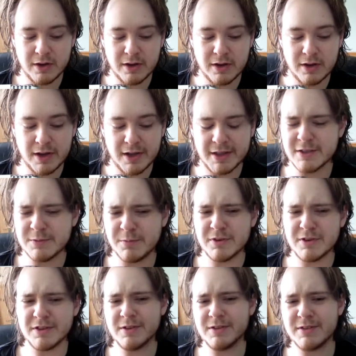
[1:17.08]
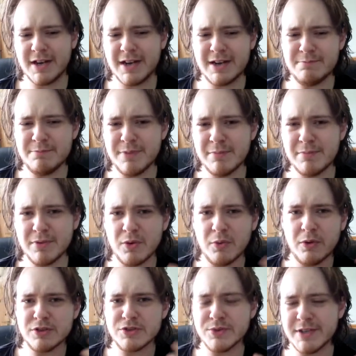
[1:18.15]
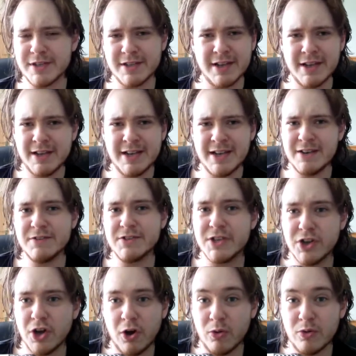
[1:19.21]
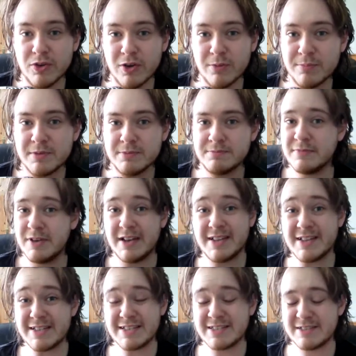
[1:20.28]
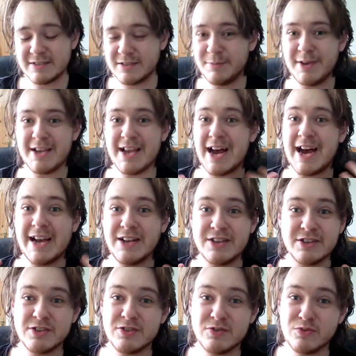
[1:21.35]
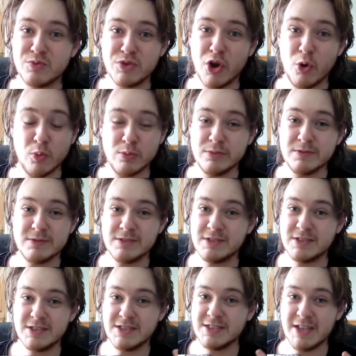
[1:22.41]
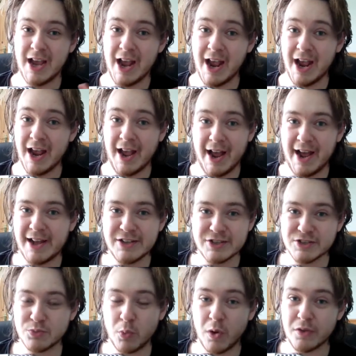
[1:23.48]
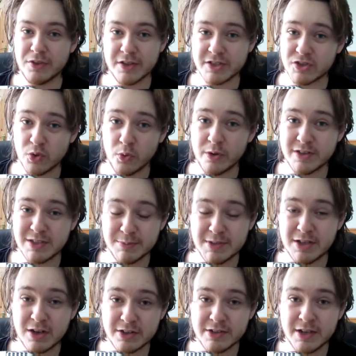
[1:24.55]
At this point in the time, people are wondering if it's going to hold up. At this, to me, I don't care. I just want the story to be done.